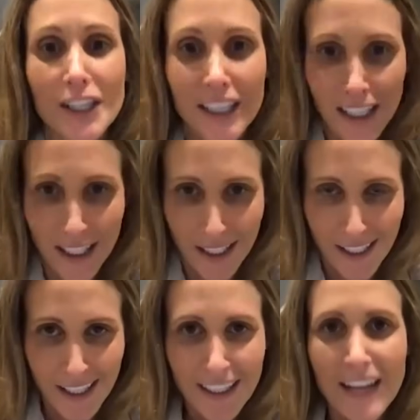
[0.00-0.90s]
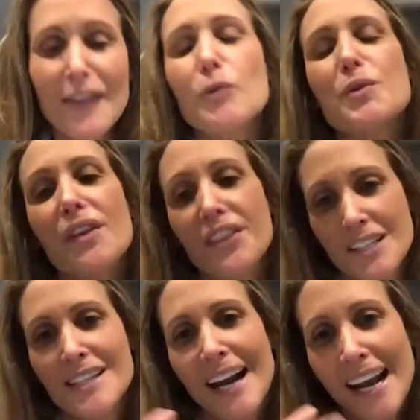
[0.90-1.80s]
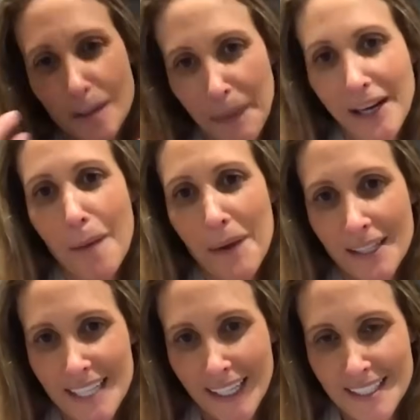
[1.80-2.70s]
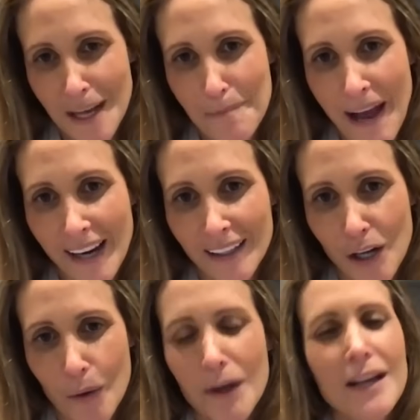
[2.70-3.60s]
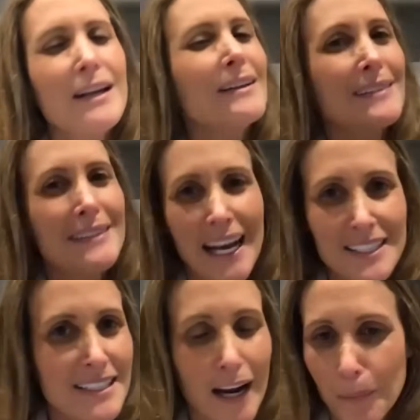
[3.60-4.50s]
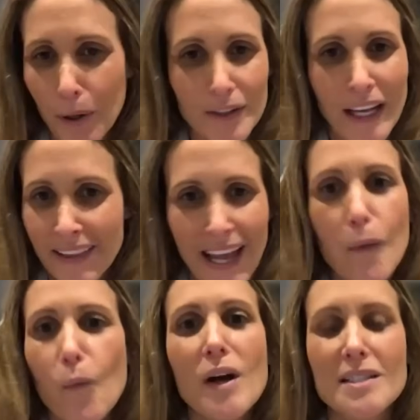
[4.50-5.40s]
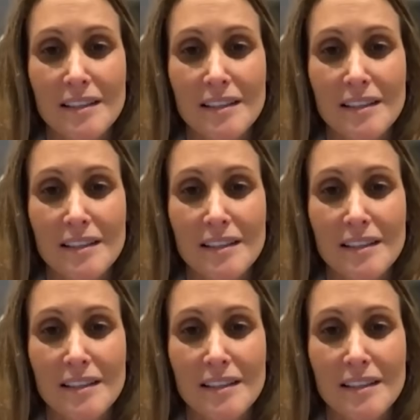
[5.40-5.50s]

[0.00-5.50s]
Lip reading: of fashion and celebrity galas. Yet Stephanie was determined to support Melania through this